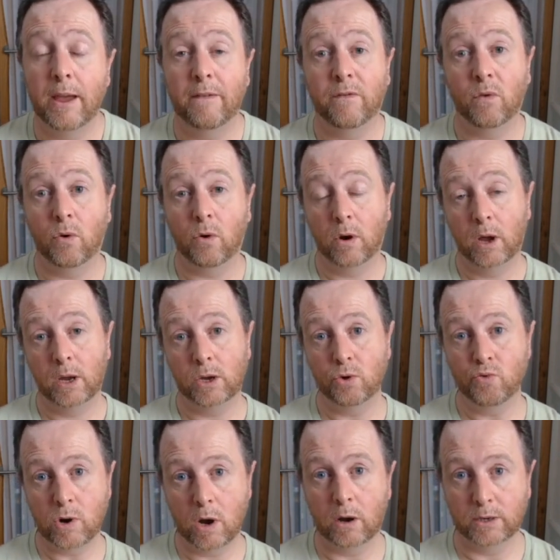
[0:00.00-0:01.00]
therefore
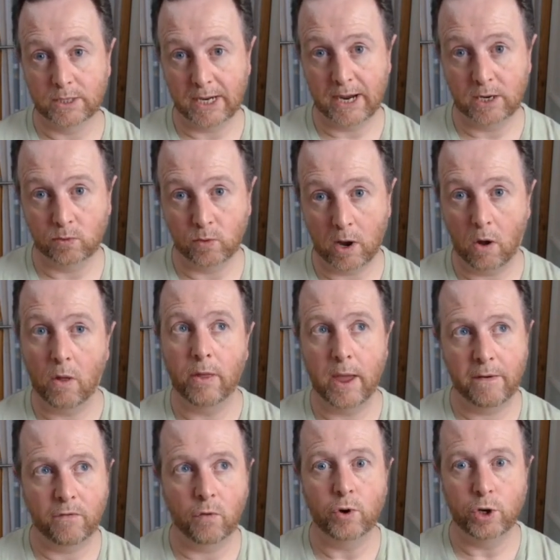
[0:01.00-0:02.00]
you can't see as well,
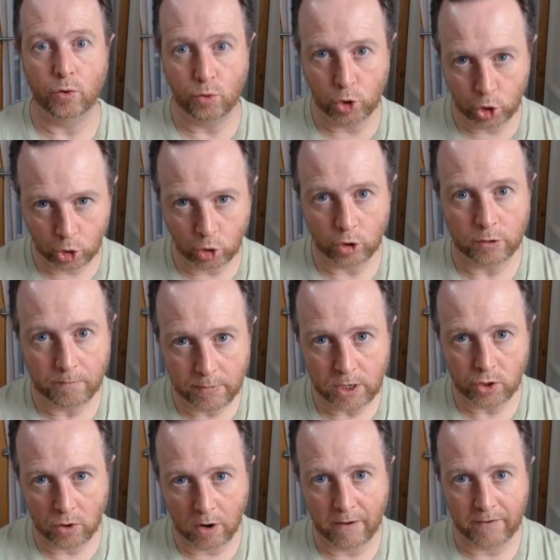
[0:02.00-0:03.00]
therefore you should
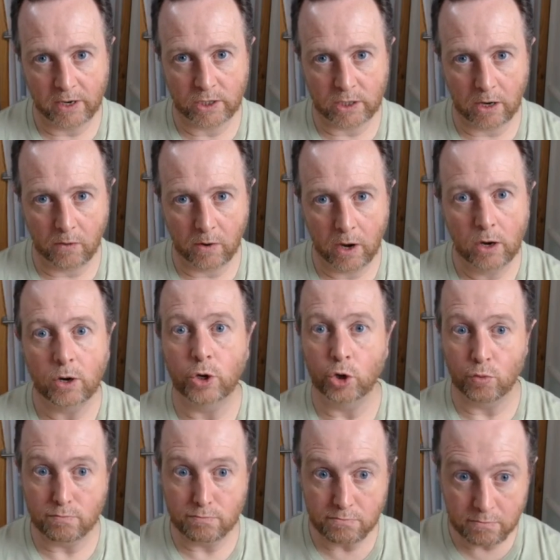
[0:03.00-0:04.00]
be driving slower.
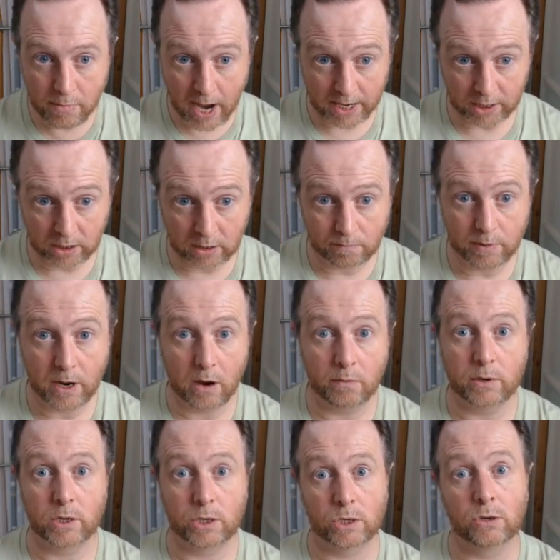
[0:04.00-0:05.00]
You must be
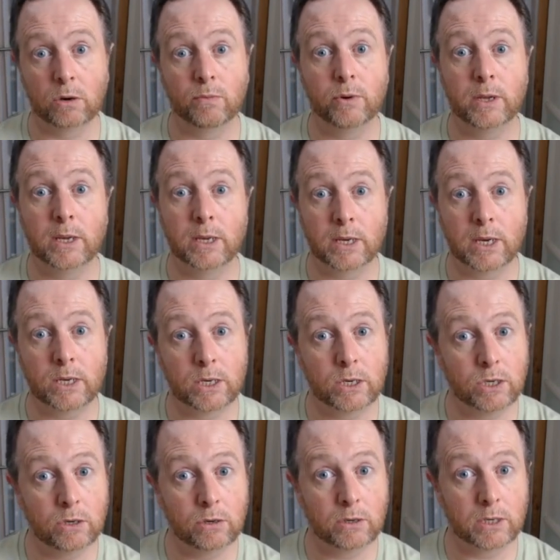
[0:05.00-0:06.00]
able to stop within the
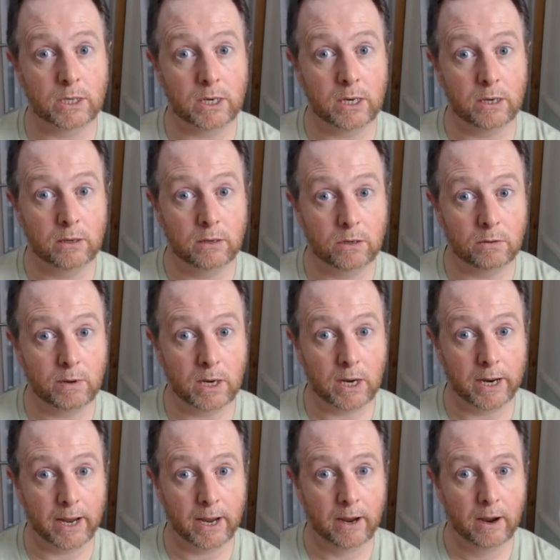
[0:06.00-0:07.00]
distance you can see to
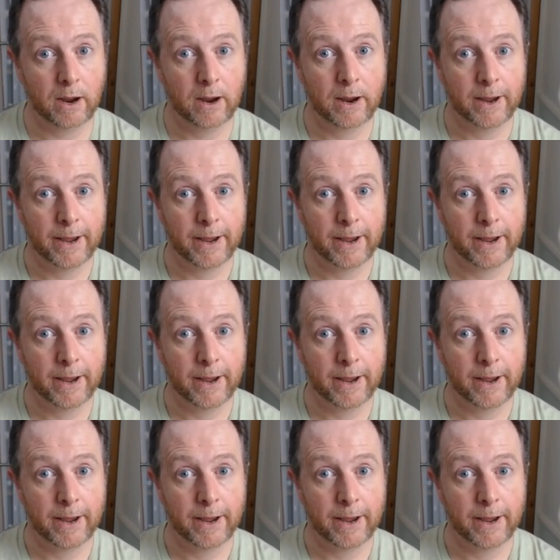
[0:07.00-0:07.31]
be clear.